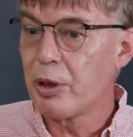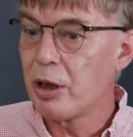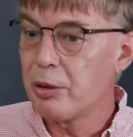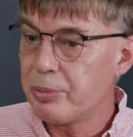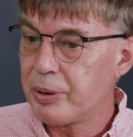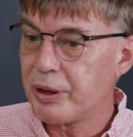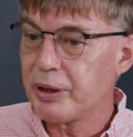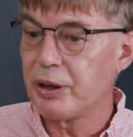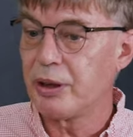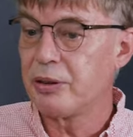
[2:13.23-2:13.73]

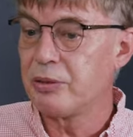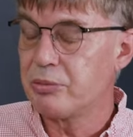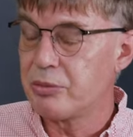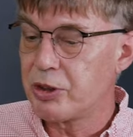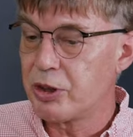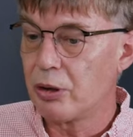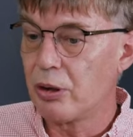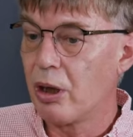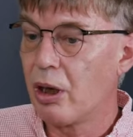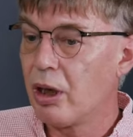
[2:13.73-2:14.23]
hoping in
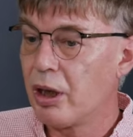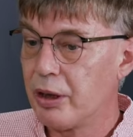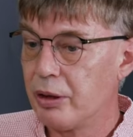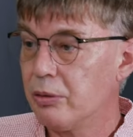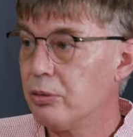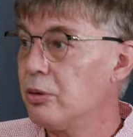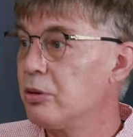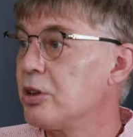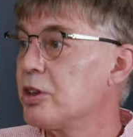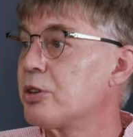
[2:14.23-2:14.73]
July and
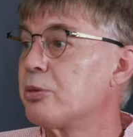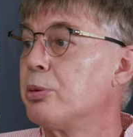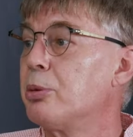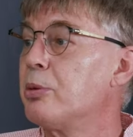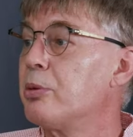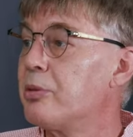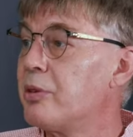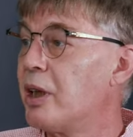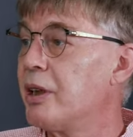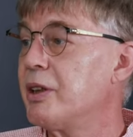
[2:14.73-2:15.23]
August we'll
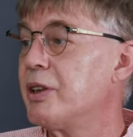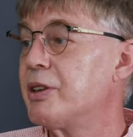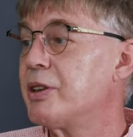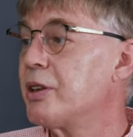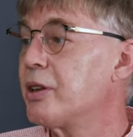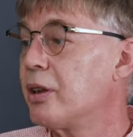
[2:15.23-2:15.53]
be ready to